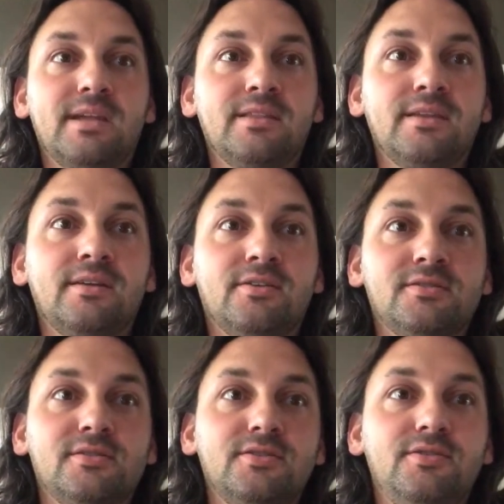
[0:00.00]
And then
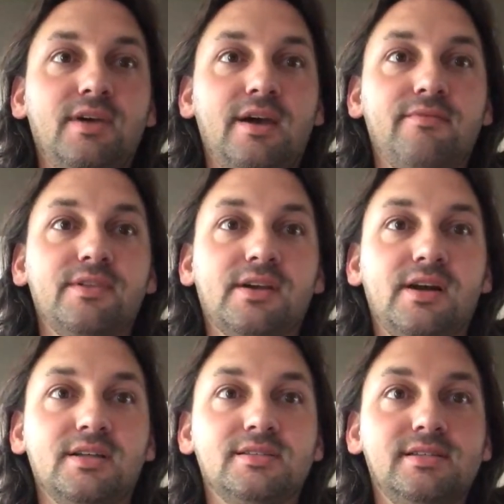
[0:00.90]
also you have the
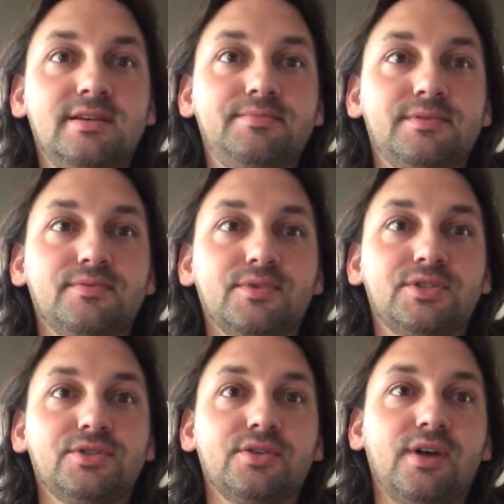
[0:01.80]
concepts,
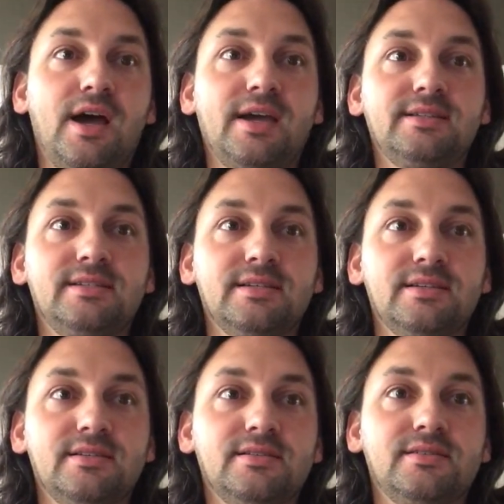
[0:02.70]
which are
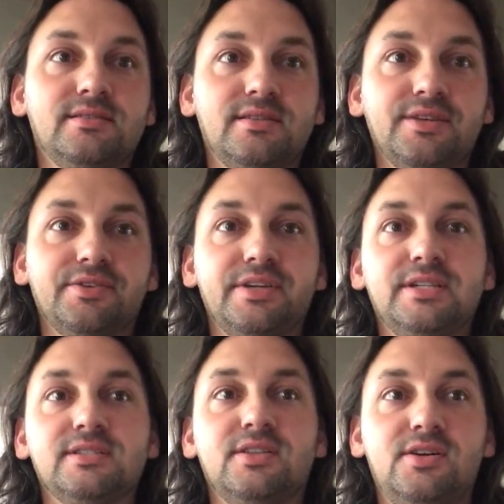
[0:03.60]
ideas,
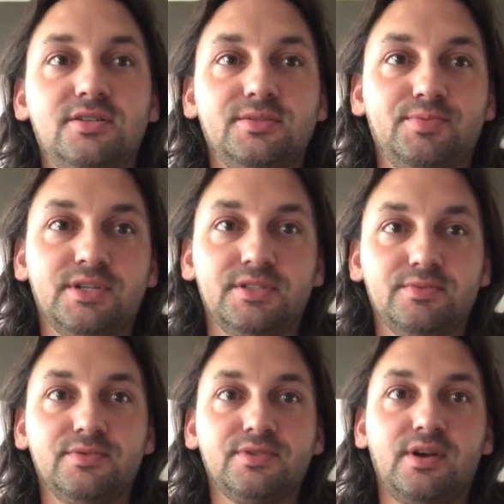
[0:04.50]
theories, laws,
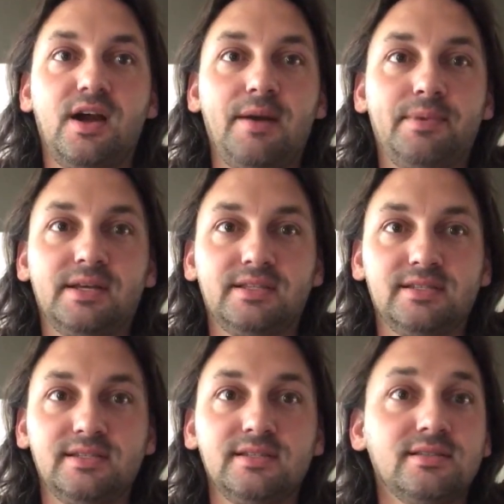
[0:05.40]
principles, or
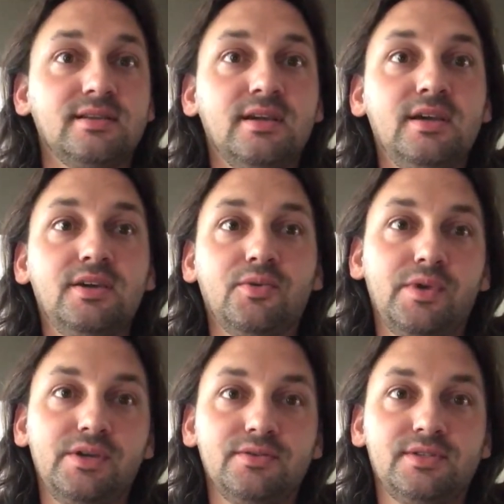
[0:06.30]
hypotheses
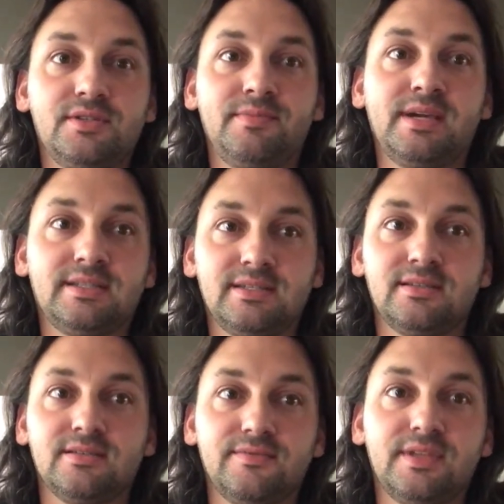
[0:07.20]
we use to make
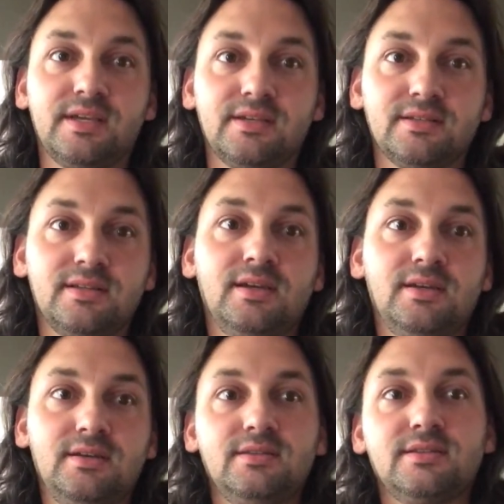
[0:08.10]
sense of things.
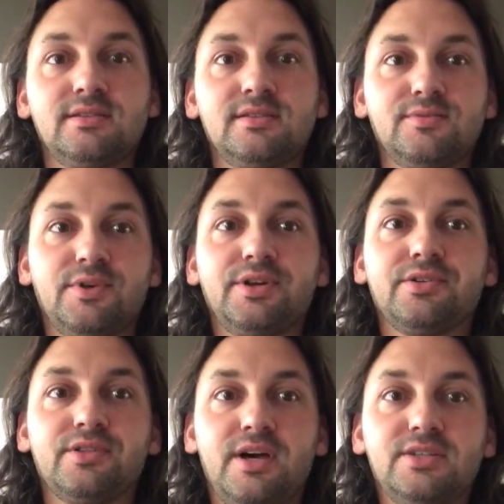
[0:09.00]
This is where
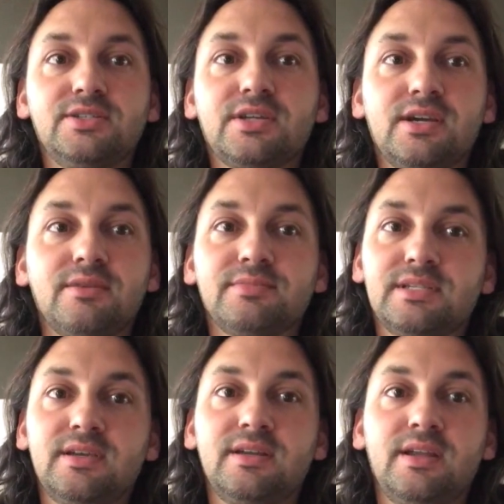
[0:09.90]
your logic comes
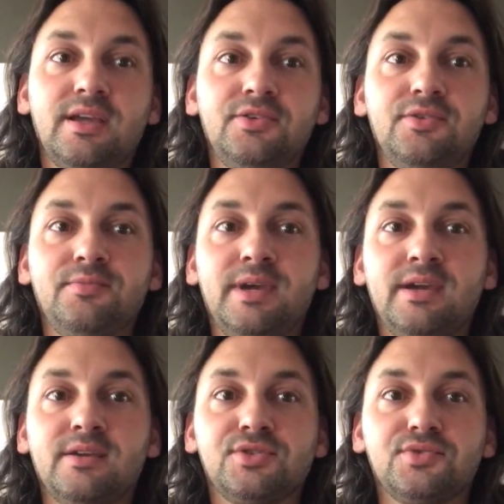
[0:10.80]
in, and you
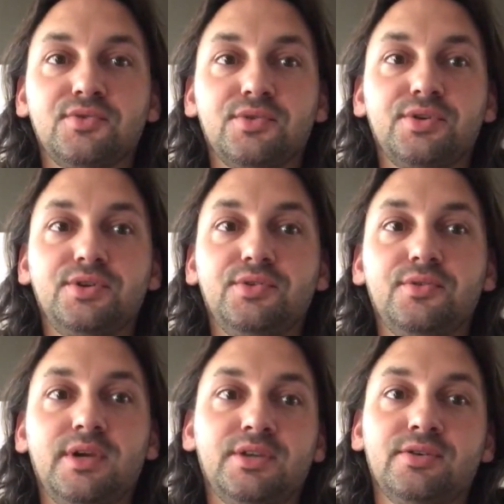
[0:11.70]
make sure
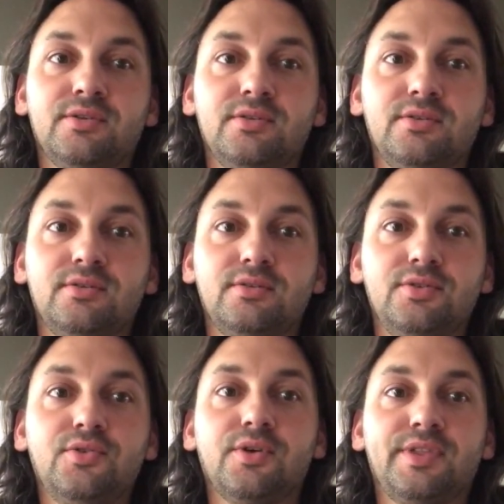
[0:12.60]

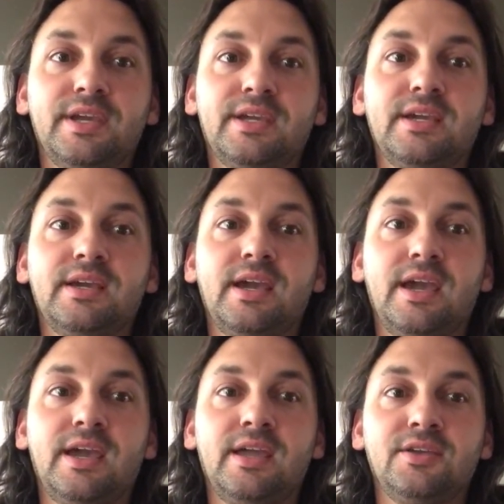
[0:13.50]
you are thinking
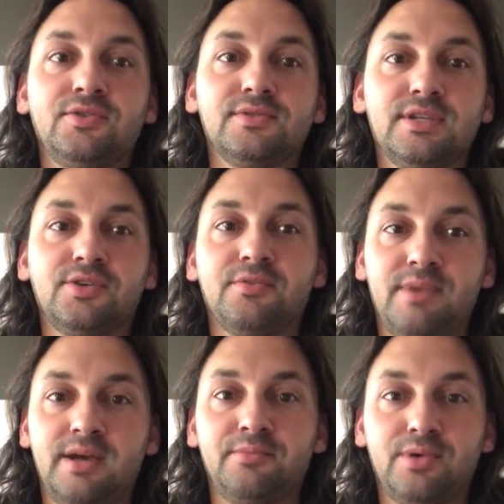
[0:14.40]
and using your
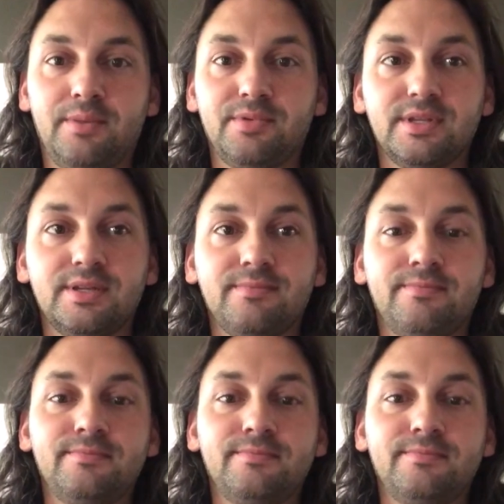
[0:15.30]
mind properly.